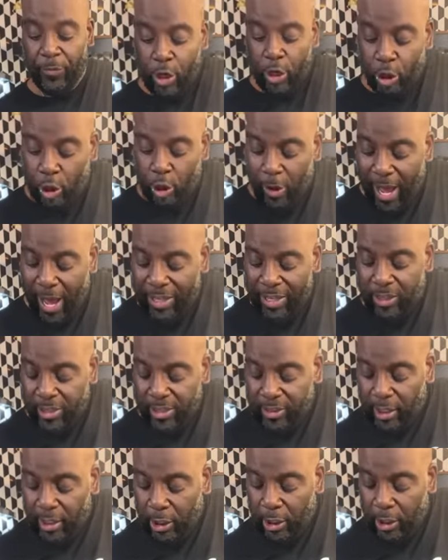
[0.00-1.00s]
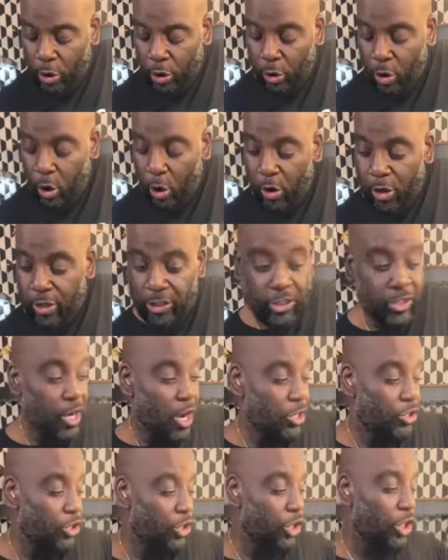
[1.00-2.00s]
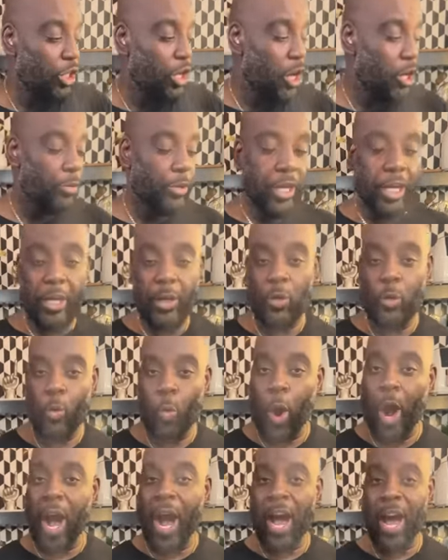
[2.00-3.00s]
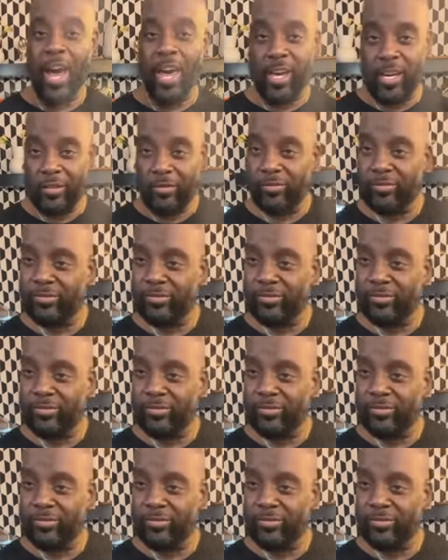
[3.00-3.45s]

So I just did a little cornstarch slurry. Why?